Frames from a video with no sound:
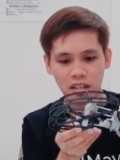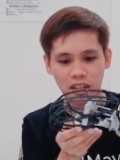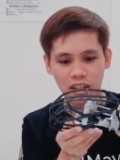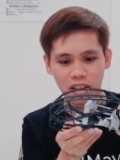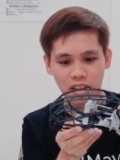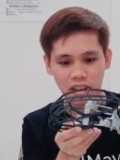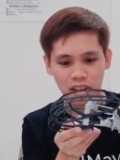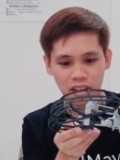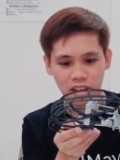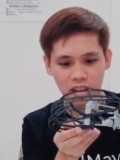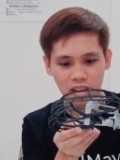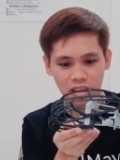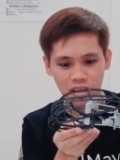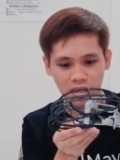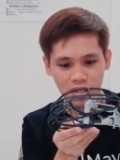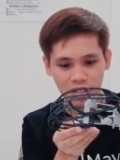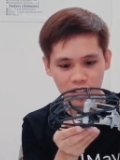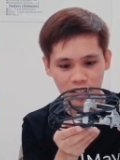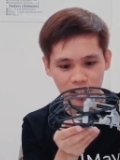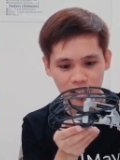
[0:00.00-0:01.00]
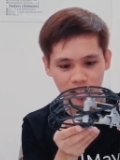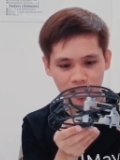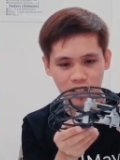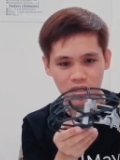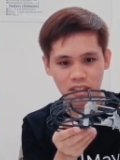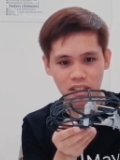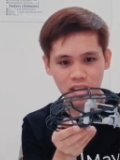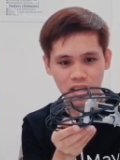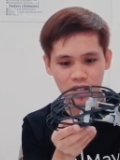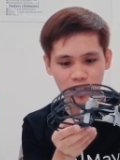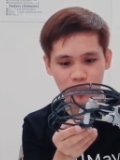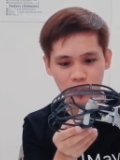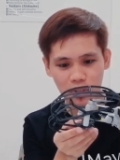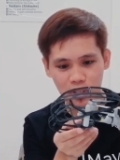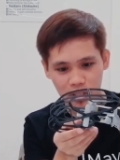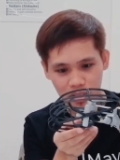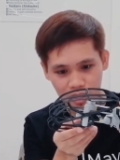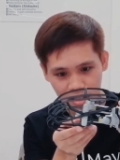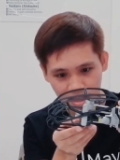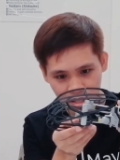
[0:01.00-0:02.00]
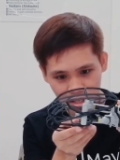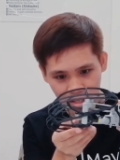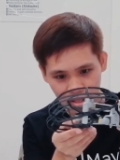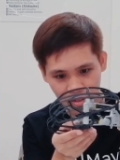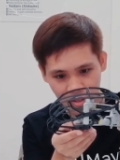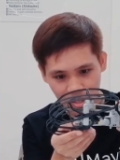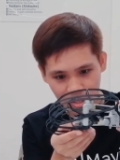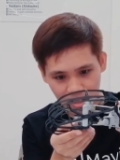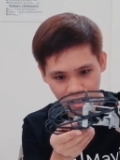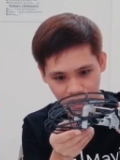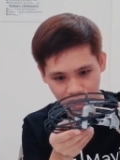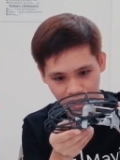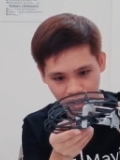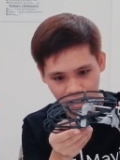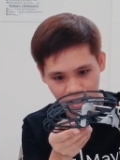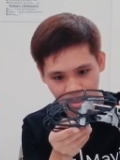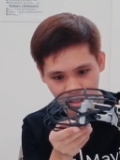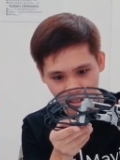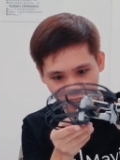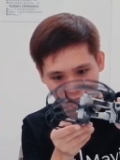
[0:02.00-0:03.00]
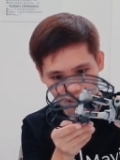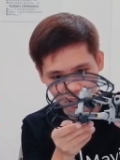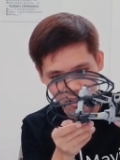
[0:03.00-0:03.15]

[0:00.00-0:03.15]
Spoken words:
And the next one is this thing in here.